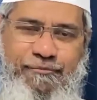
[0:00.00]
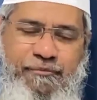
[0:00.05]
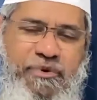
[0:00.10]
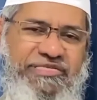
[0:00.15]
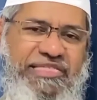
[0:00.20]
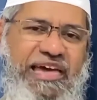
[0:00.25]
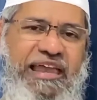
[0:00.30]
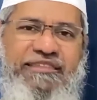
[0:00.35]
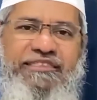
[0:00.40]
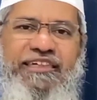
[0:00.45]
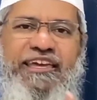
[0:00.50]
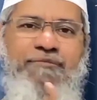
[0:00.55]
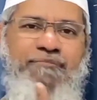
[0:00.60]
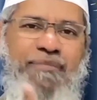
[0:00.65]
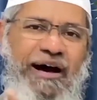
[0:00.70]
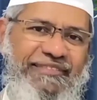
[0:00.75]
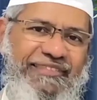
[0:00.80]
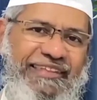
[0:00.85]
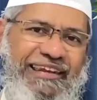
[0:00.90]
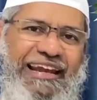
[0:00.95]
Besides the
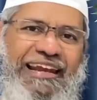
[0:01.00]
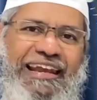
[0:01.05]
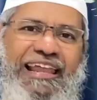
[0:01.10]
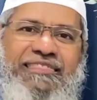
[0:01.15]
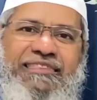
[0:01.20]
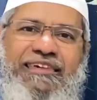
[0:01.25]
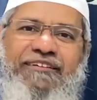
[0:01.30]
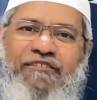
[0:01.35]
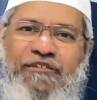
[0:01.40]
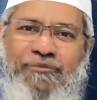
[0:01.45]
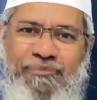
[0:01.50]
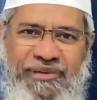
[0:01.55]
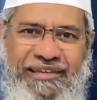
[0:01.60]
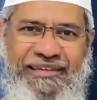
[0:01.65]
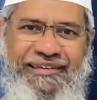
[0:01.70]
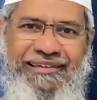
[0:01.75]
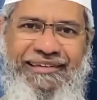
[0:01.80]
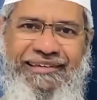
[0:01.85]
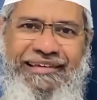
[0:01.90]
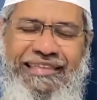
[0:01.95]
iman that Allah has given
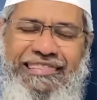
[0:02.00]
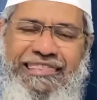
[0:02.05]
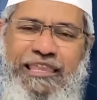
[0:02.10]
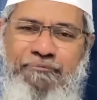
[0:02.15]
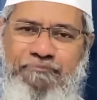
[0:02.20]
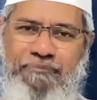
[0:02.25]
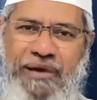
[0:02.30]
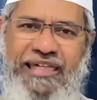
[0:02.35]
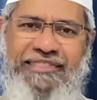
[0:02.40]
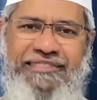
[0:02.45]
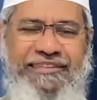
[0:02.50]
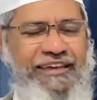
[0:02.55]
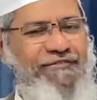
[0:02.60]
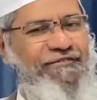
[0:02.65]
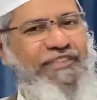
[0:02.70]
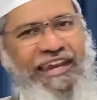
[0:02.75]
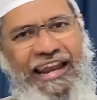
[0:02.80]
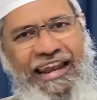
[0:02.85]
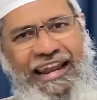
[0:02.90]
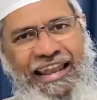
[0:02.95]
me, the best
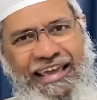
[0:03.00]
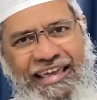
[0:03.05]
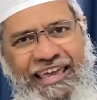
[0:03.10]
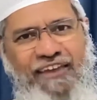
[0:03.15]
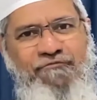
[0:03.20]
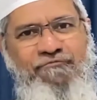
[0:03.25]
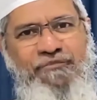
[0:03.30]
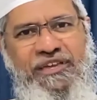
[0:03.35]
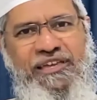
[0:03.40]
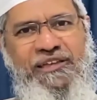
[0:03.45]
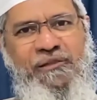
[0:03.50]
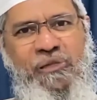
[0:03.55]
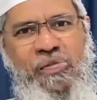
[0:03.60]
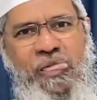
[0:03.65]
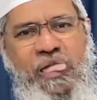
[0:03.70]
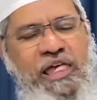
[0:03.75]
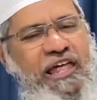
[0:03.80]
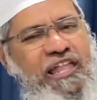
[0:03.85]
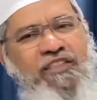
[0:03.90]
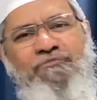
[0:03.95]
gift that Allah gave
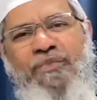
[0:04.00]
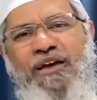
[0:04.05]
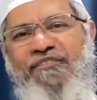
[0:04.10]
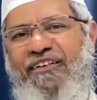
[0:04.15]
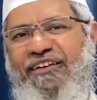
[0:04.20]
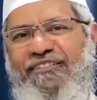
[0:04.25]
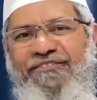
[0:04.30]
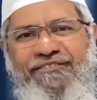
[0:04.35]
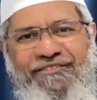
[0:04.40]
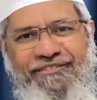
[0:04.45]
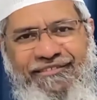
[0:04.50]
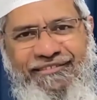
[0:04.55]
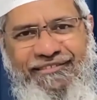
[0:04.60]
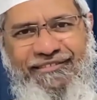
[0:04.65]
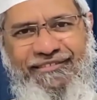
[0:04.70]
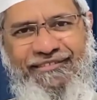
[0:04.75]
me is my wife.